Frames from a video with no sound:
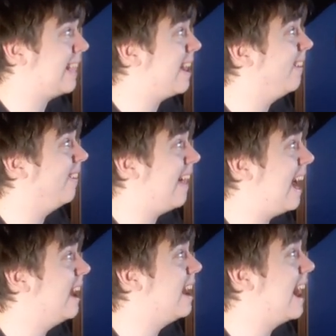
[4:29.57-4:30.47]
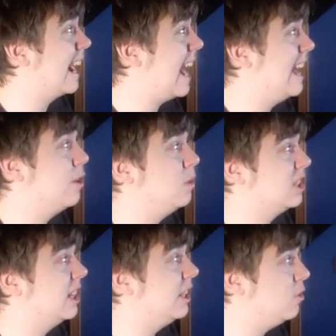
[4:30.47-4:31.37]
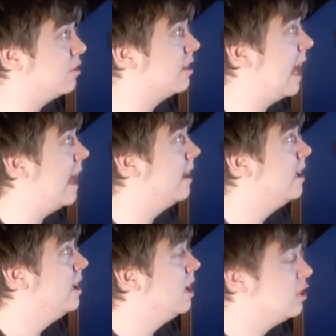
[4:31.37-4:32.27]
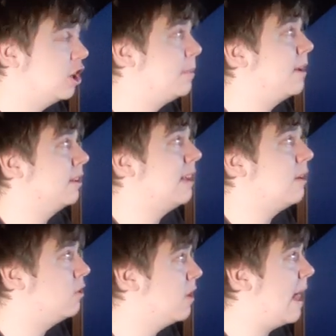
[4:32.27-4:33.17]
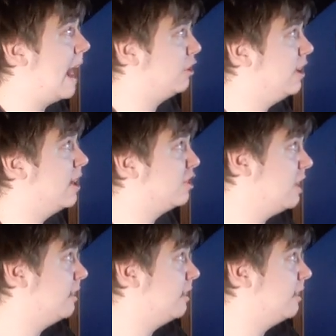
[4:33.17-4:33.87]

that a lot. I kind of wish they used that, just because of how good that actually is. Shout